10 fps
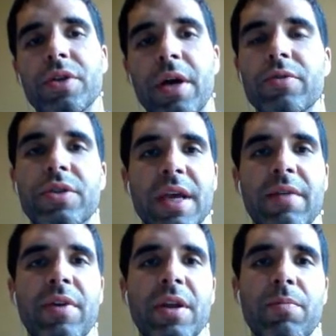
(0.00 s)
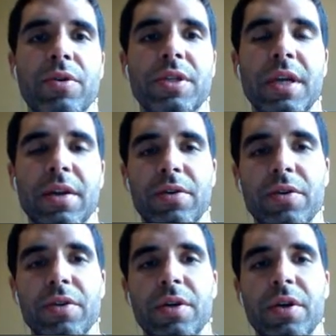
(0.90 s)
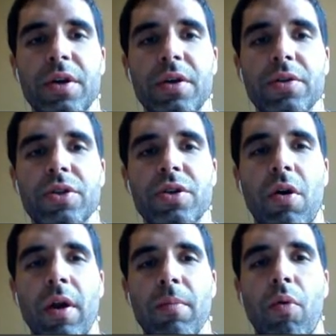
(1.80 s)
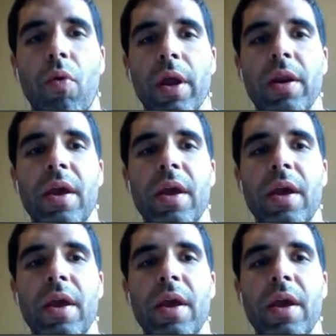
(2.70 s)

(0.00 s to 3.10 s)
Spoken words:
know 70% is just a good starting point.